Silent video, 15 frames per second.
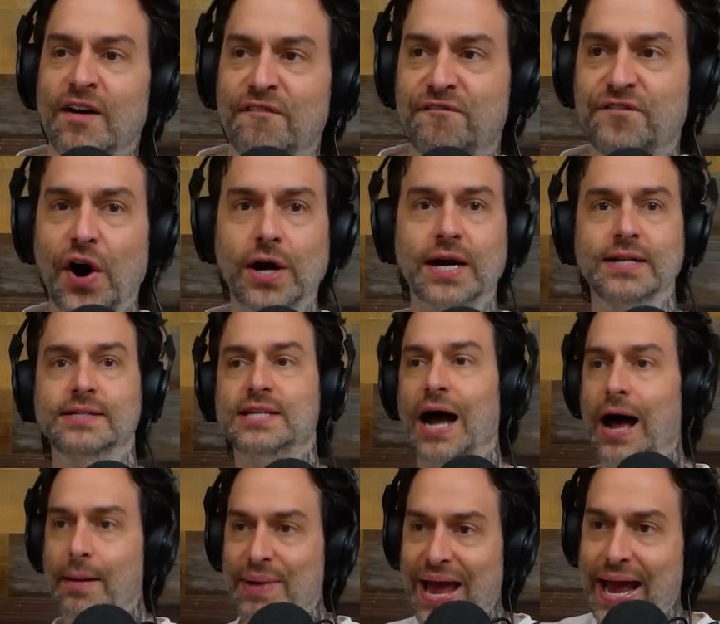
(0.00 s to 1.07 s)
fucking
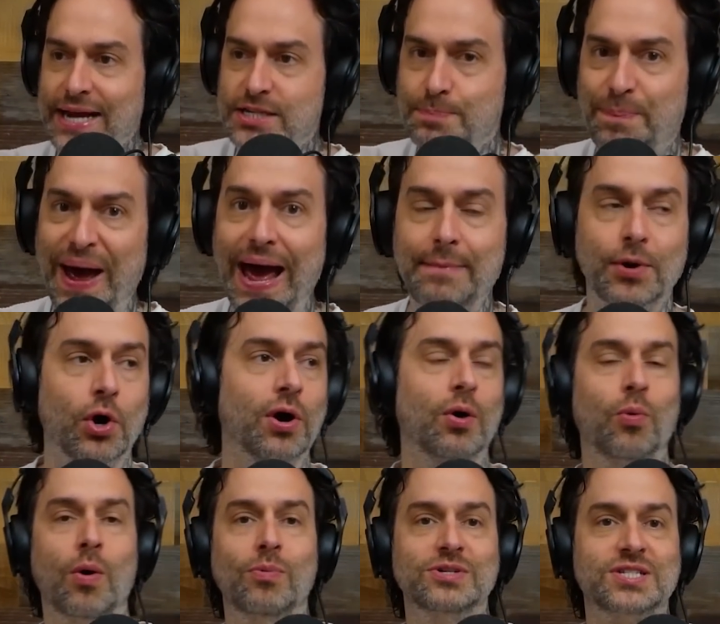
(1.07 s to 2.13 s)
Tom Hanks pap, or a,
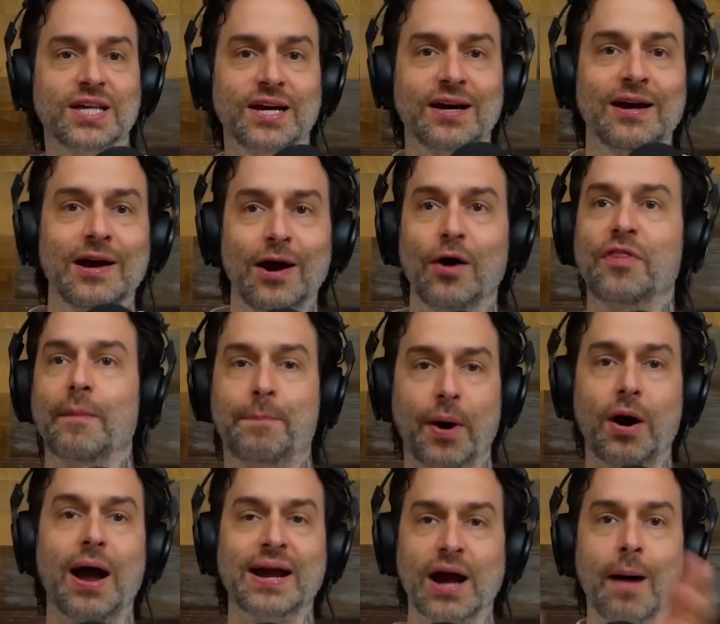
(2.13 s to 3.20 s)
what was the, or the Burt